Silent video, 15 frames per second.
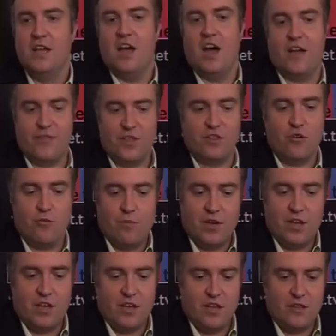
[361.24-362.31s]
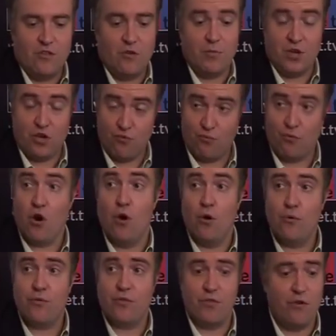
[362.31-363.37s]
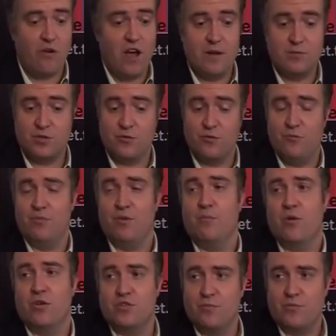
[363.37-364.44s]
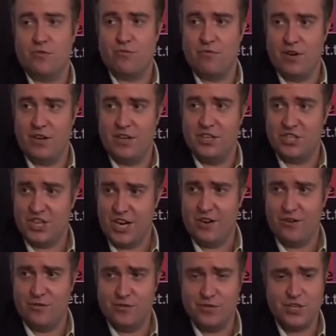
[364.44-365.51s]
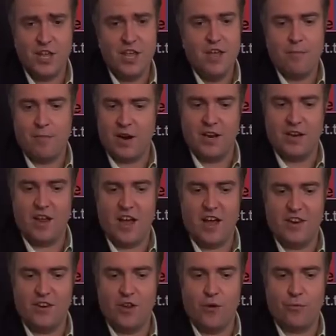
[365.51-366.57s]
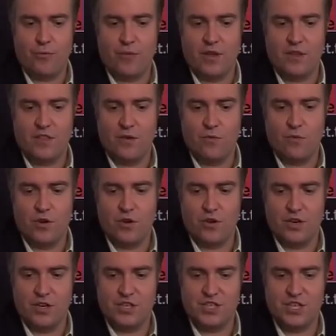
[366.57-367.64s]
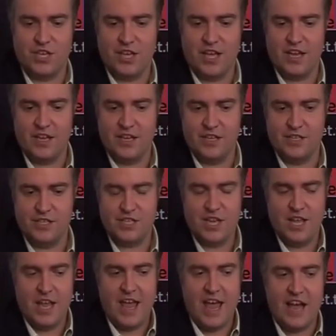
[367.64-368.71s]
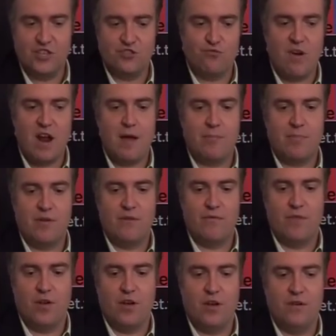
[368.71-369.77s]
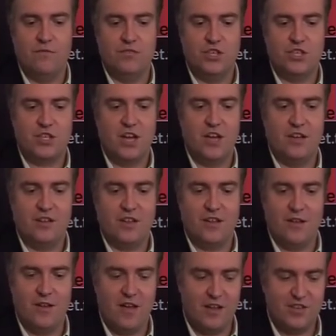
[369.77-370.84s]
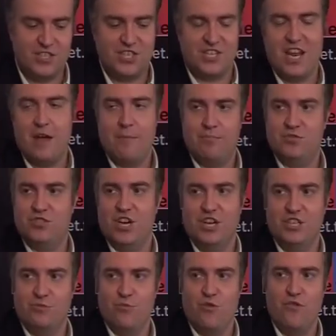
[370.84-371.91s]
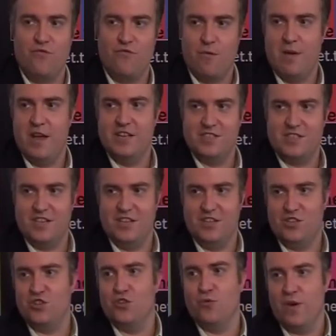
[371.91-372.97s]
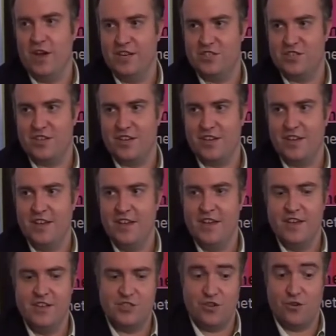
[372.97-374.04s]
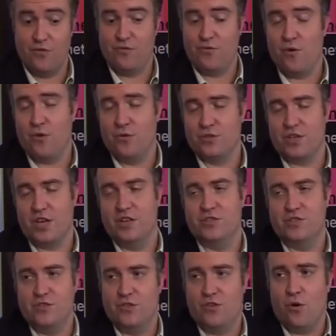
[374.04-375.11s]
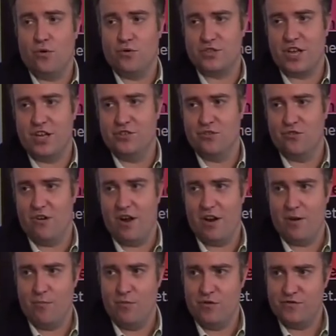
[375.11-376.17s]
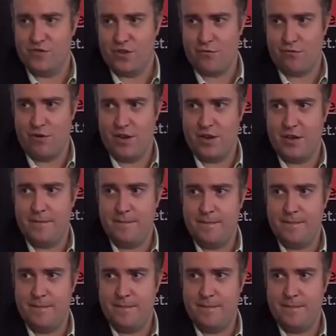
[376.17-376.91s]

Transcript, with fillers: I think there'll be growth, and there'll absolutely be multiple 3D channels, but I don't think that what you're going to see is as rapid of just a step change move from SD to HD. So the whole schedule lineup moves to 3D.